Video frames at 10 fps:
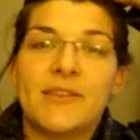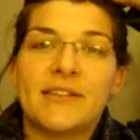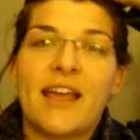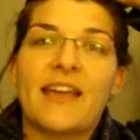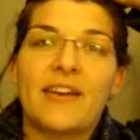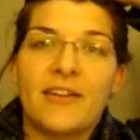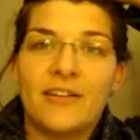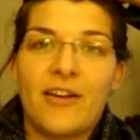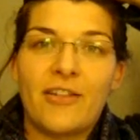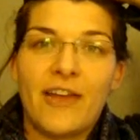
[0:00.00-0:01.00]
because I had
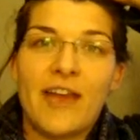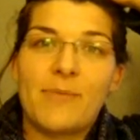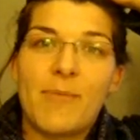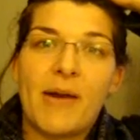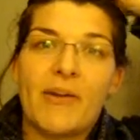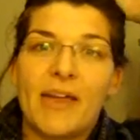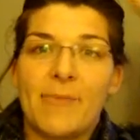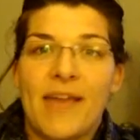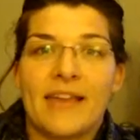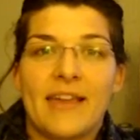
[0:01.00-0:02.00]
heard all the hype about
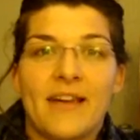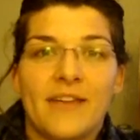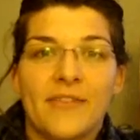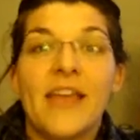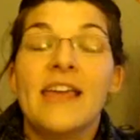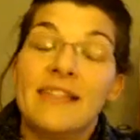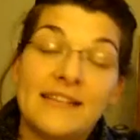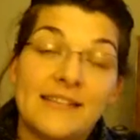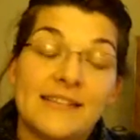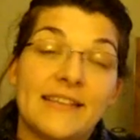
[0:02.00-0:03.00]
him hanging off.
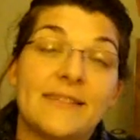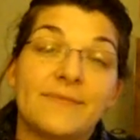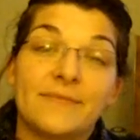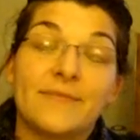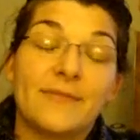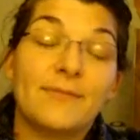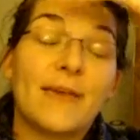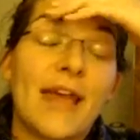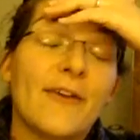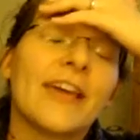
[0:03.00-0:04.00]
This is it,
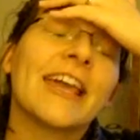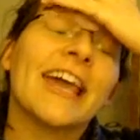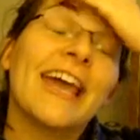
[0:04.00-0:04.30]
meowing.